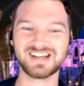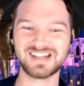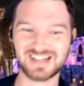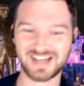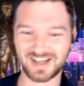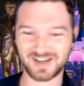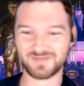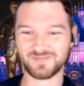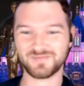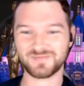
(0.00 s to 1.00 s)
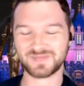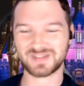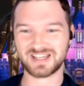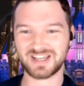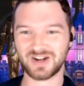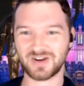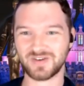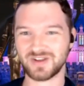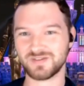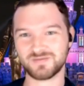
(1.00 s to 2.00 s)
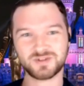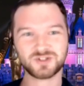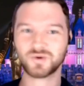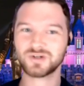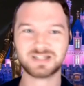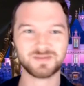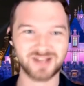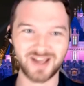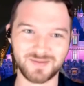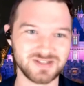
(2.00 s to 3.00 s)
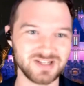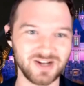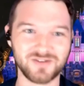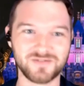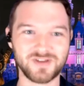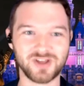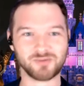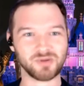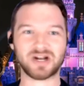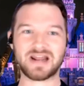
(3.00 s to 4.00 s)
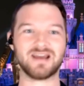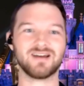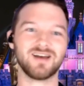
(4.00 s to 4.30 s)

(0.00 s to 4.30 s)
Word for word: Mm-hmm. Um, you know, sore sometimes, you know, feet are burning,